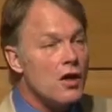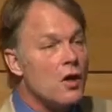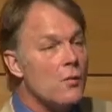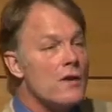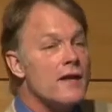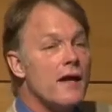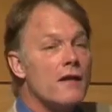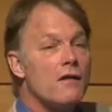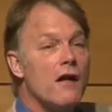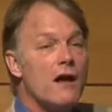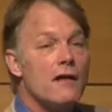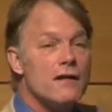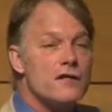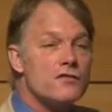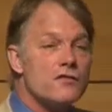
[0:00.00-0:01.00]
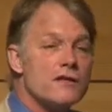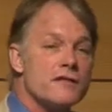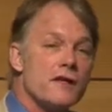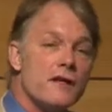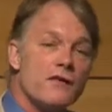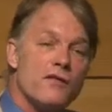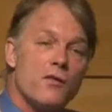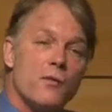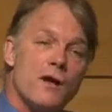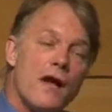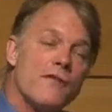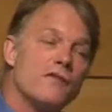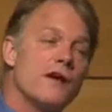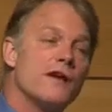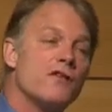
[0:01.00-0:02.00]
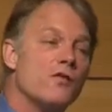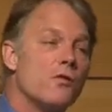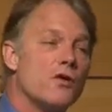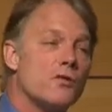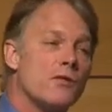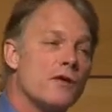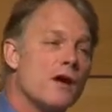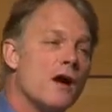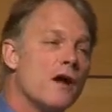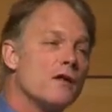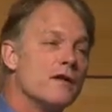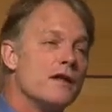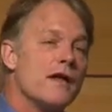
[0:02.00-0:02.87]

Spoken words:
We get a lot of these results, and what I've done is worked with a colleague,